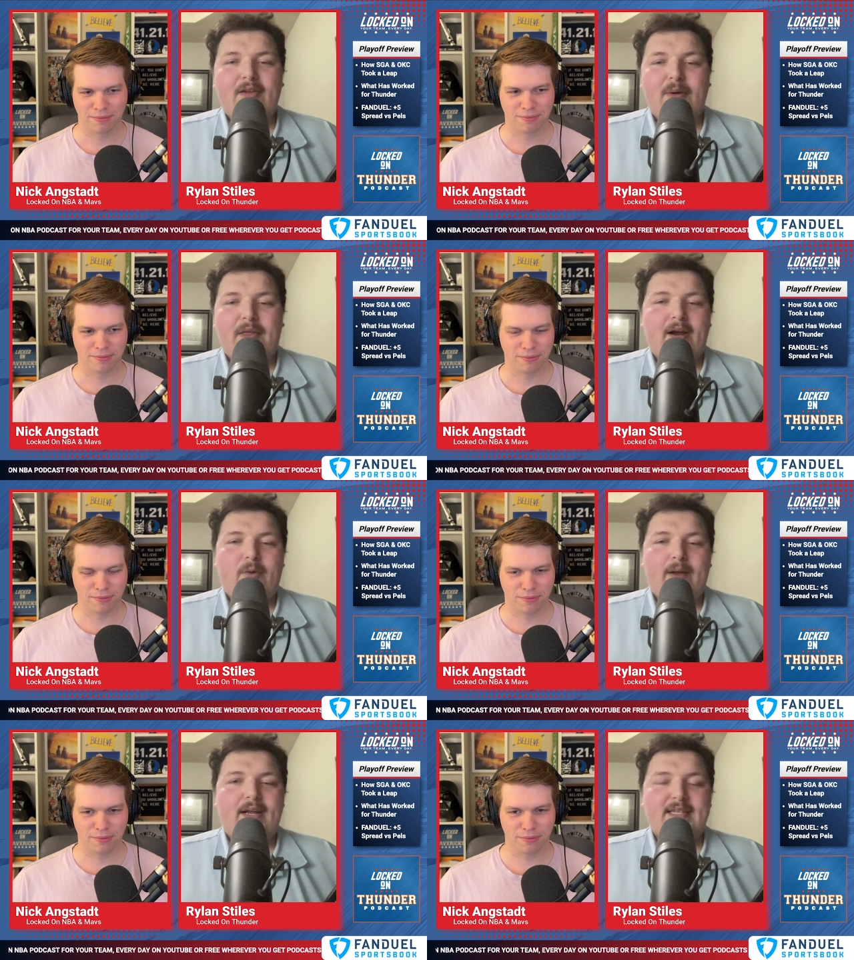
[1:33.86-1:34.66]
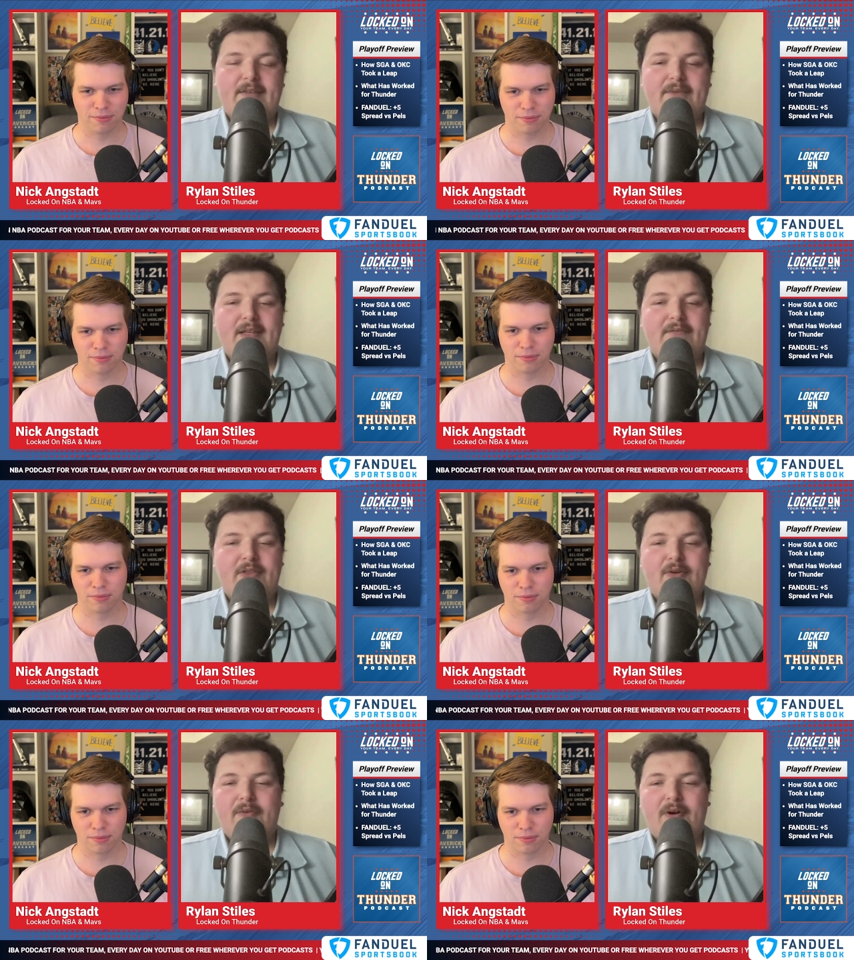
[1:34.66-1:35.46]
Speaker 1: with Aaron Wiggins at the fifty-fifth
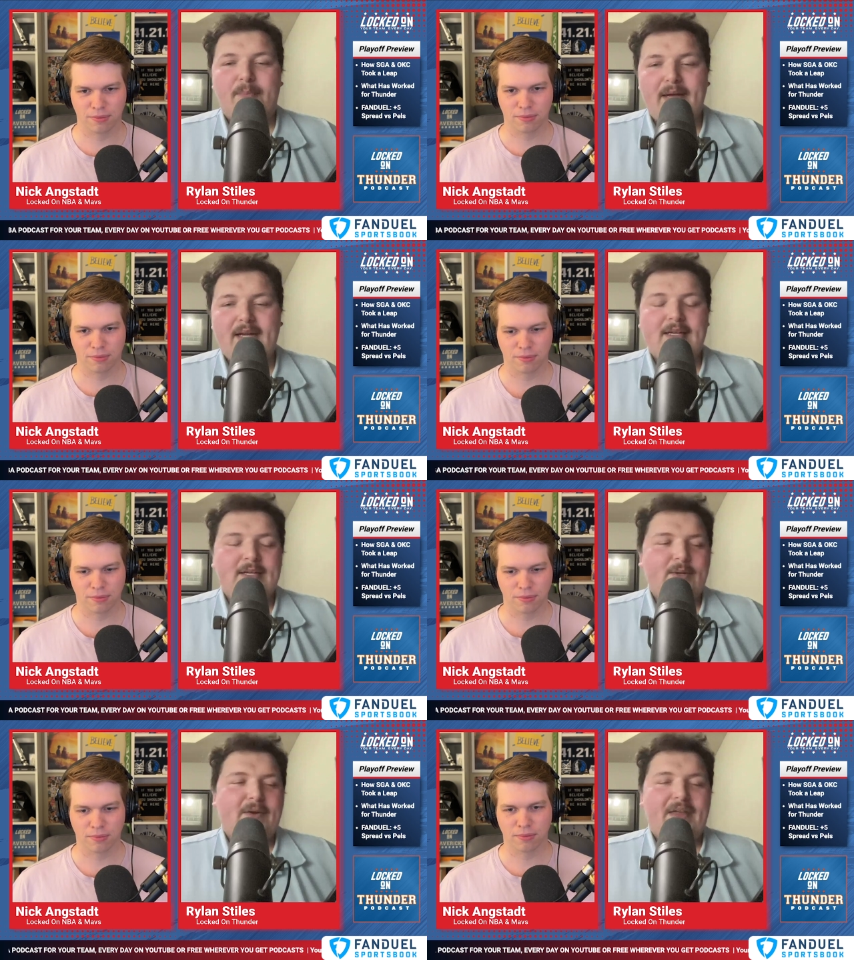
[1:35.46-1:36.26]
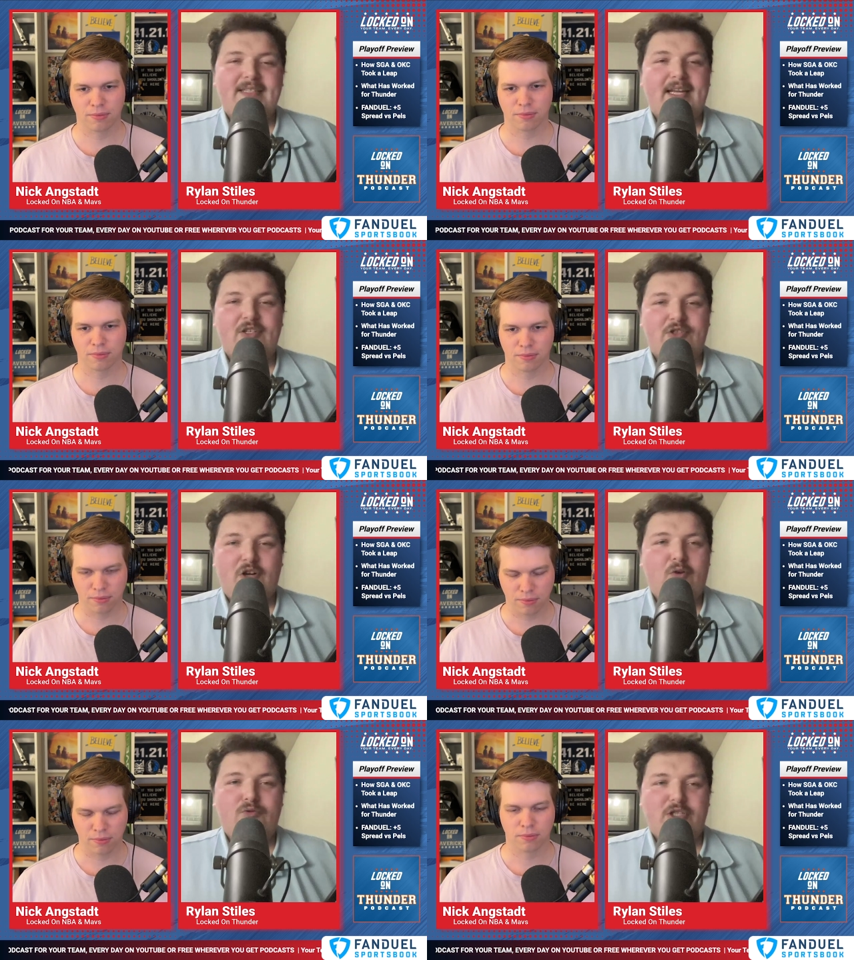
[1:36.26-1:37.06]
overall pick, with Isaiah
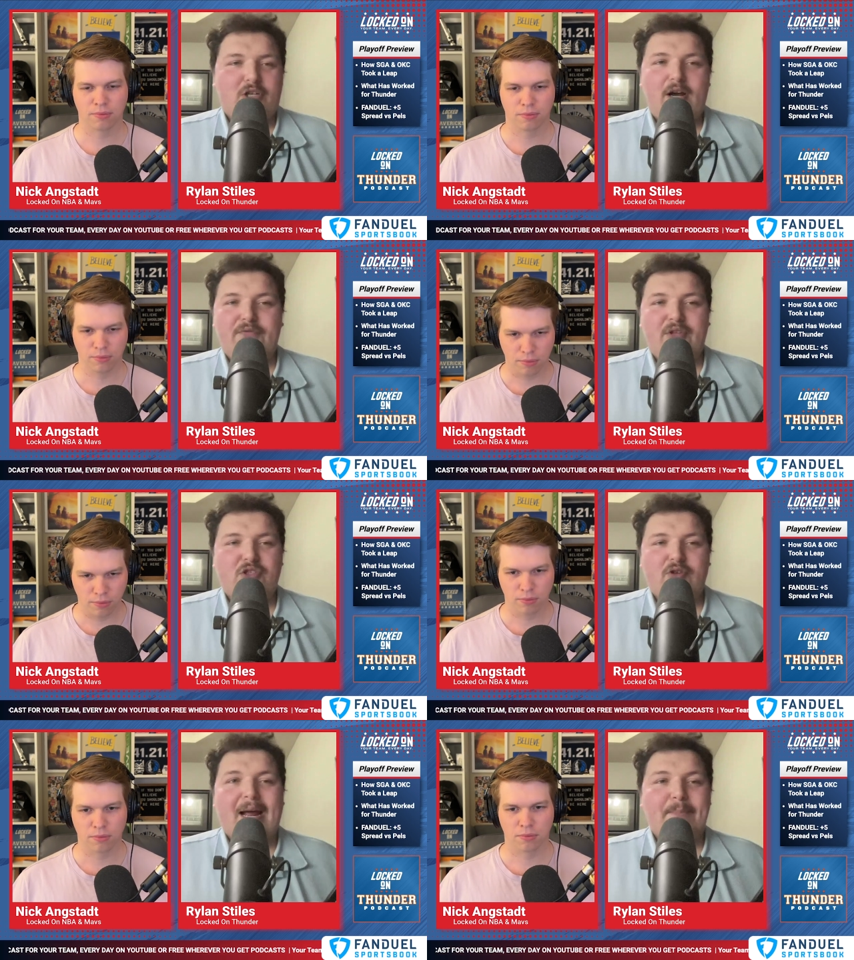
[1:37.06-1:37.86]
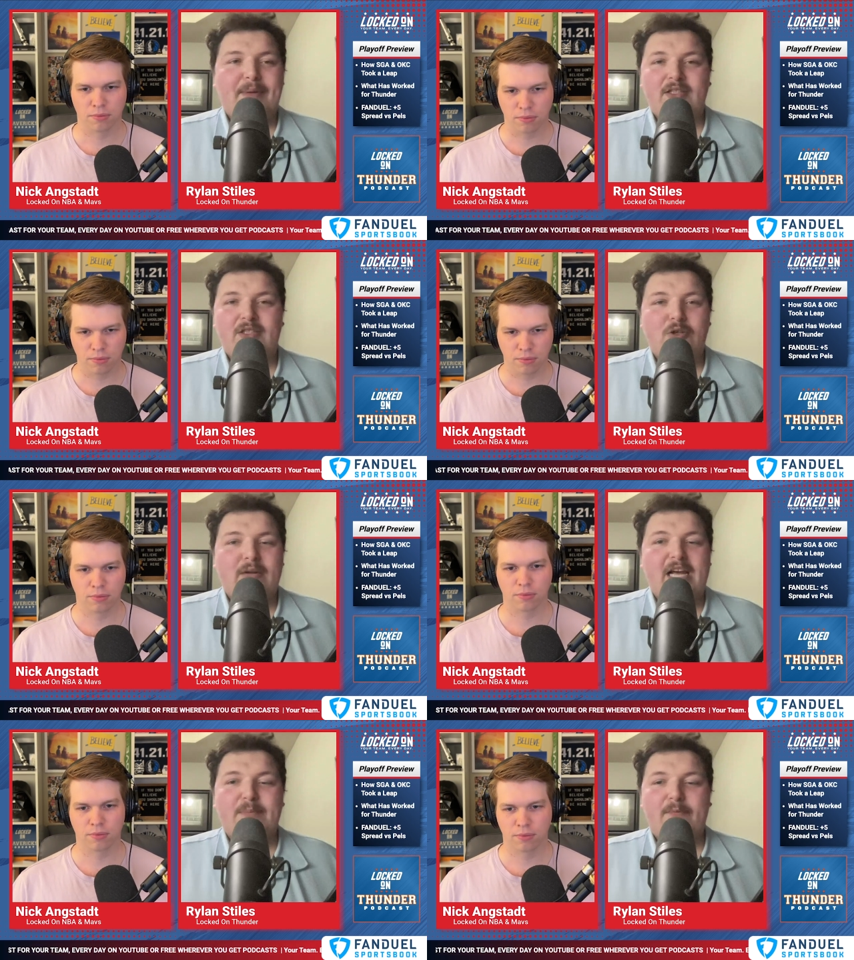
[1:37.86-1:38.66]
Joe just off the scrap heap two
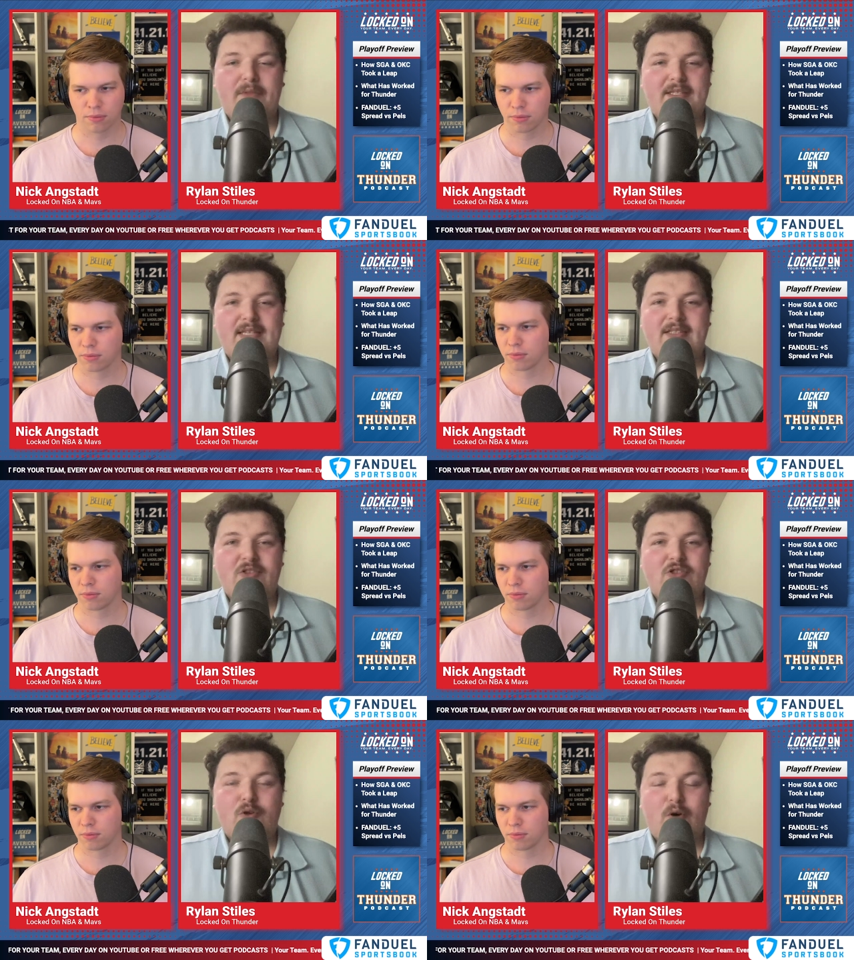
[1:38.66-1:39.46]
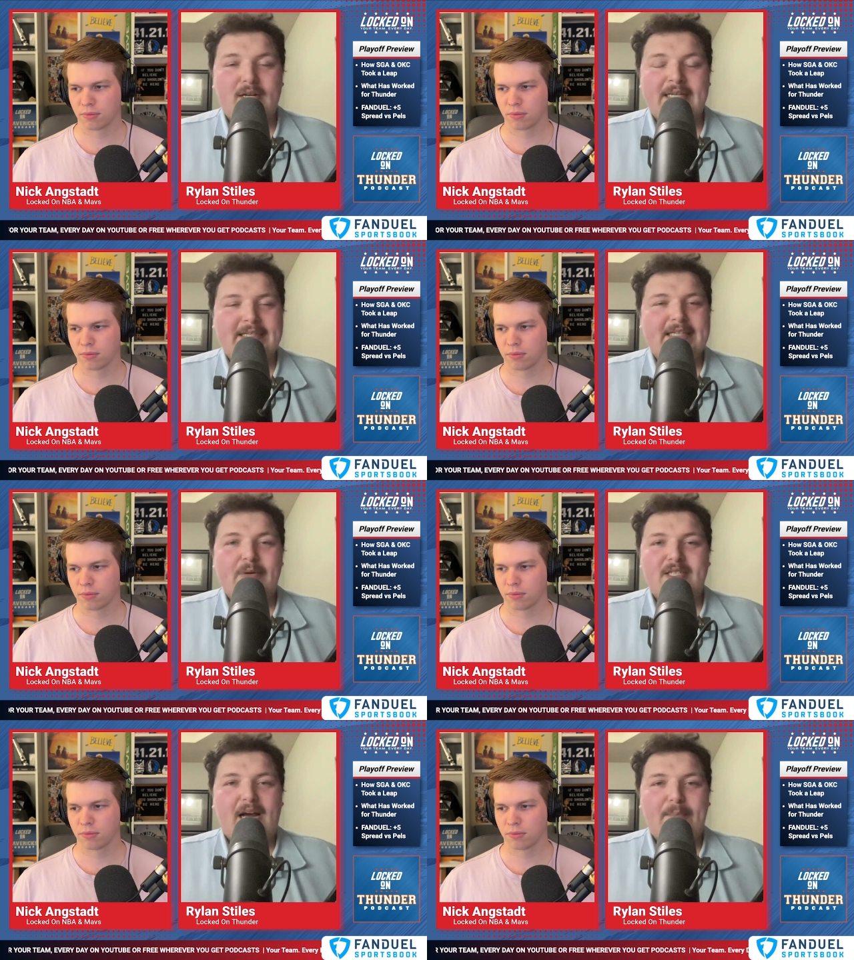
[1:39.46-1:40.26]
days before the season started. He
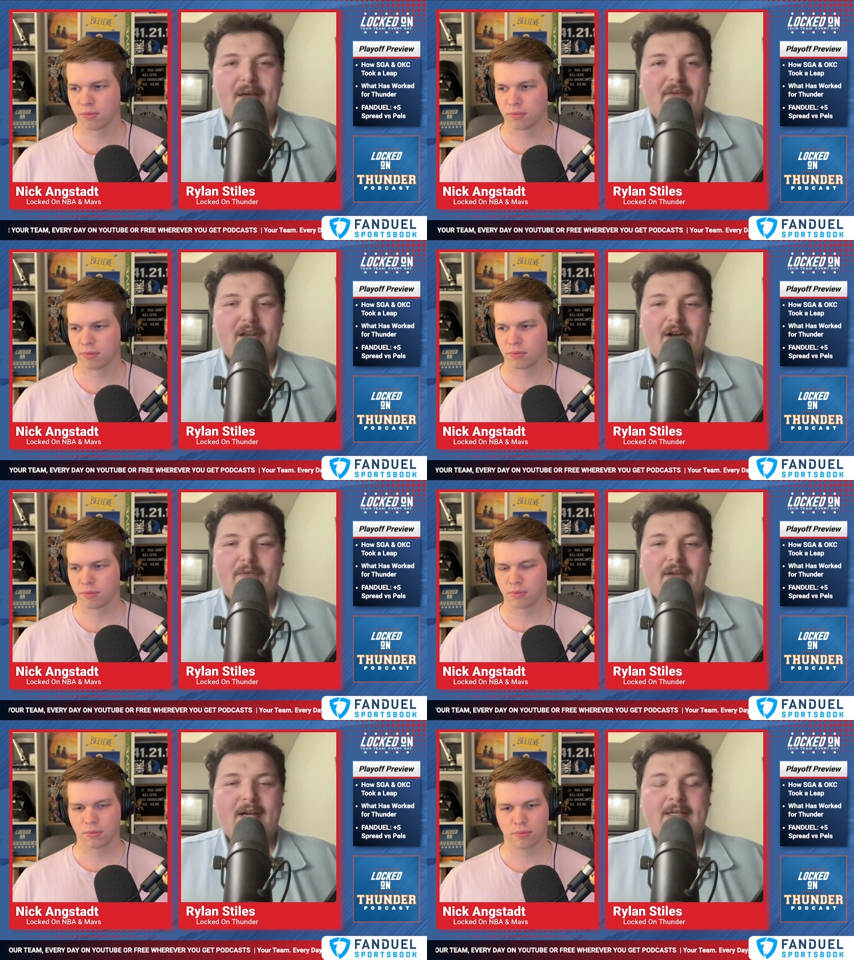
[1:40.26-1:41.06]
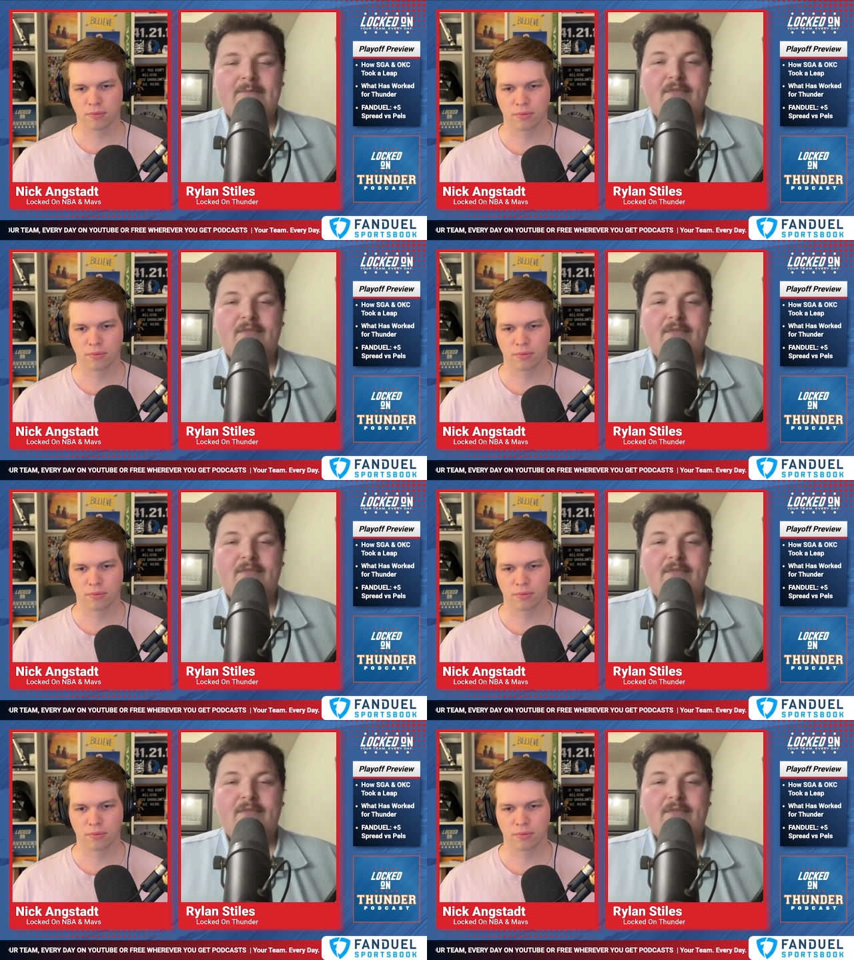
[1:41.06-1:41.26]
was cut by Philadelphia.